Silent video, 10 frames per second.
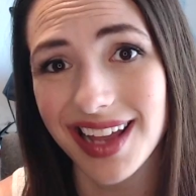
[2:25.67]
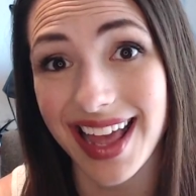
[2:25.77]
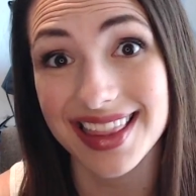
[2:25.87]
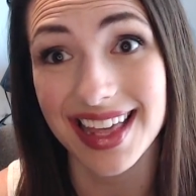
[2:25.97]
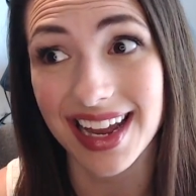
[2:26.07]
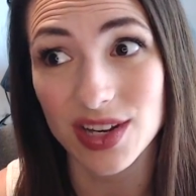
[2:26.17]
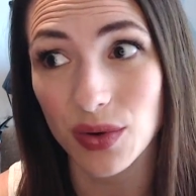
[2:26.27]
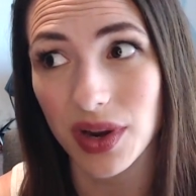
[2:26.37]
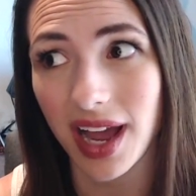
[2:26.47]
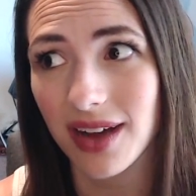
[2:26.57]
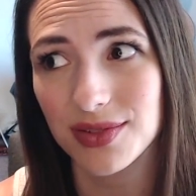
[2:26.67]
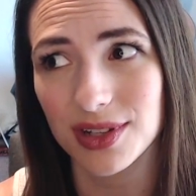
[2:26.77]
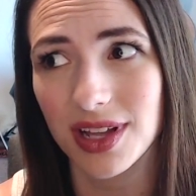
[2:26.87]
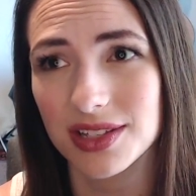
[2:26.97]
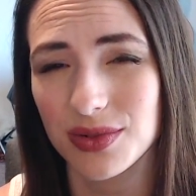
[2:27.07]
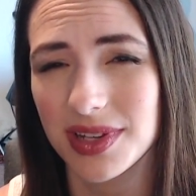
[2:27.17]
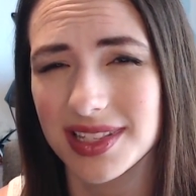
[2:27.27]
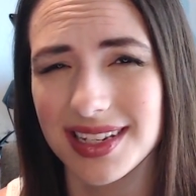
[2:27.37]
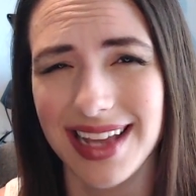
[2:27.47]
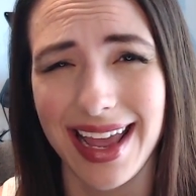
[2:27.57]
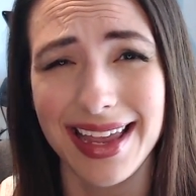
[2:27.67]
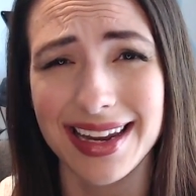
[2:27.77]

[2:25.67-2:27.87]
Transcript: and then I don't have to gloss the rest of the day,